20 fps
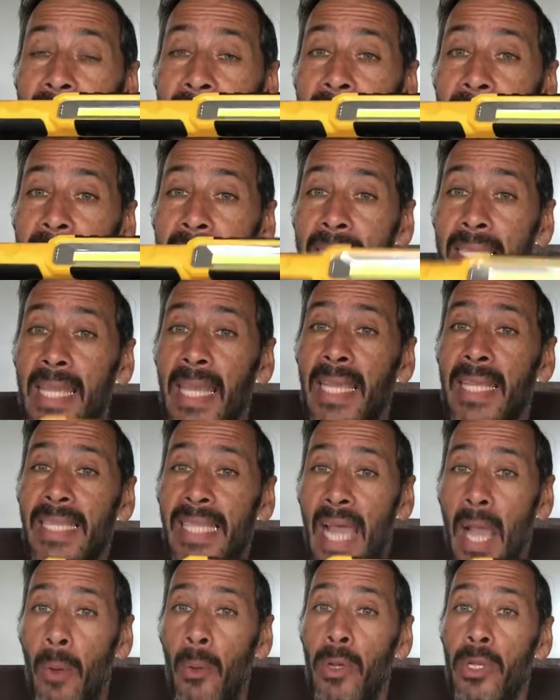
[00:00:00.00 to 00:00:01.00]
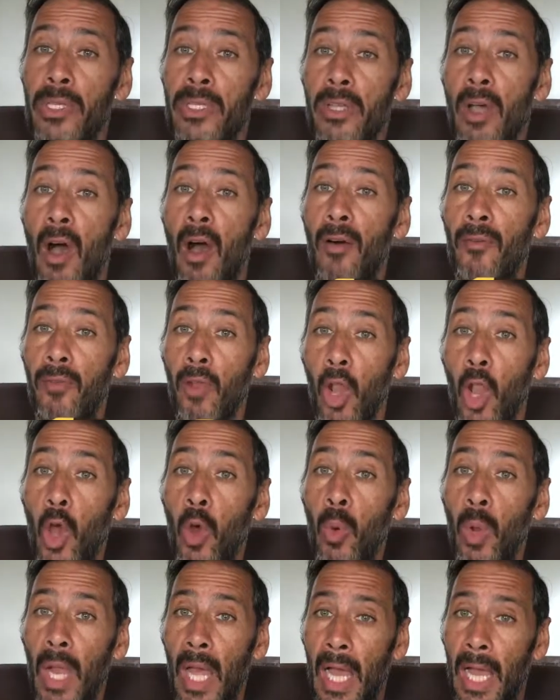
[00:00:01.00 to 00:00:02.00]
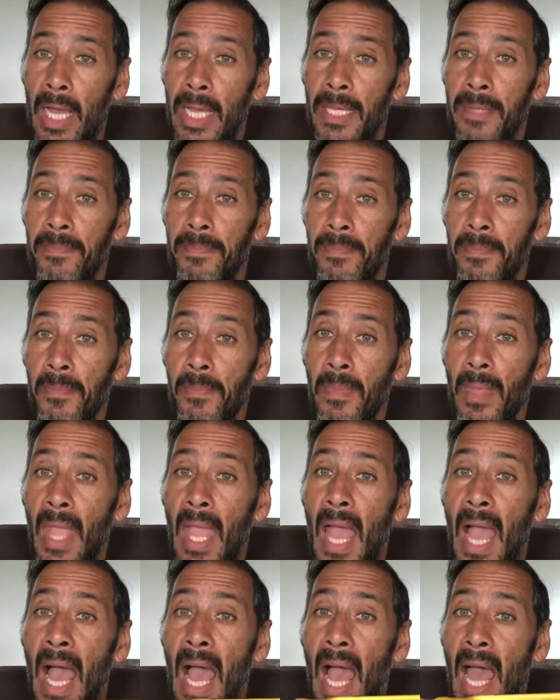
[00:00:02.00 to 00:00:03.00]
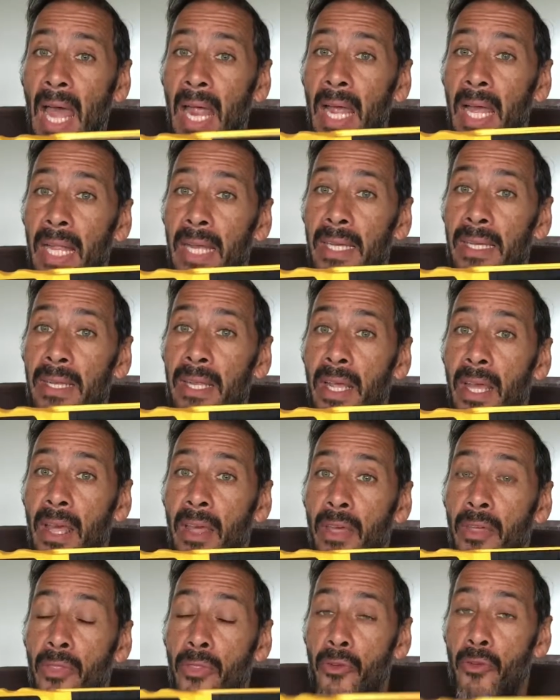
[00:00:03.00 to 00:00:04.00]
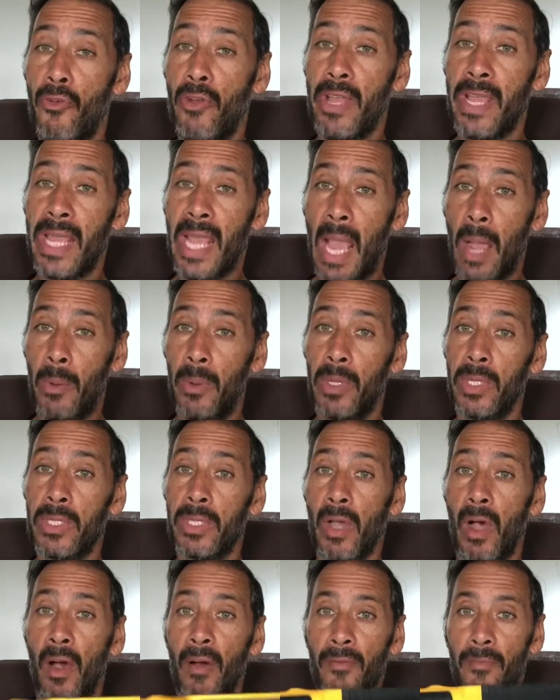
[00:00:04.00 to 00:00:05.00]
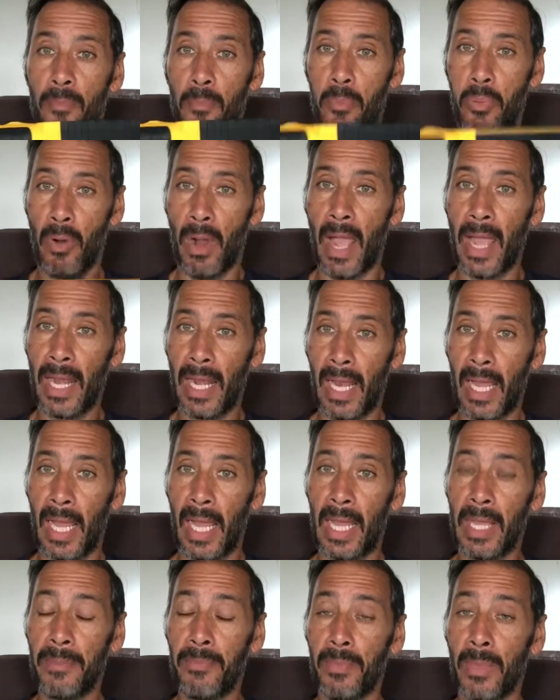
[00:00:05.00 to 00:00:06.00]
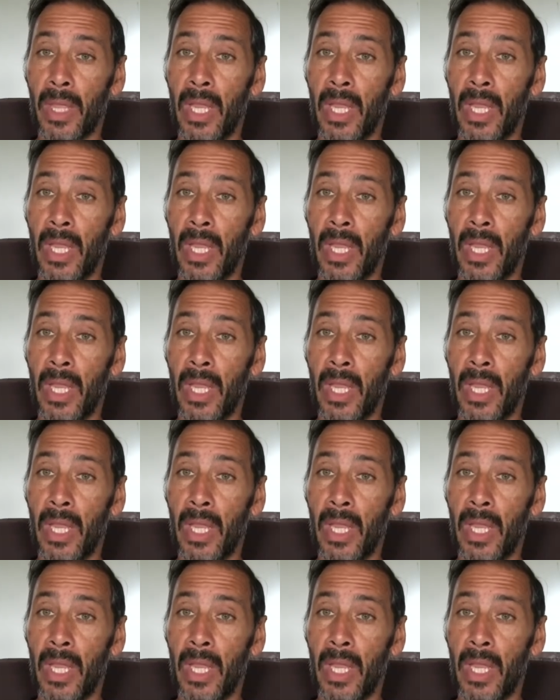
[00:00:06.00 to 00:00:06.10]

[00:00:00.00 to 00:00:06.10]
6 hours of low light and 3 hours of bright light.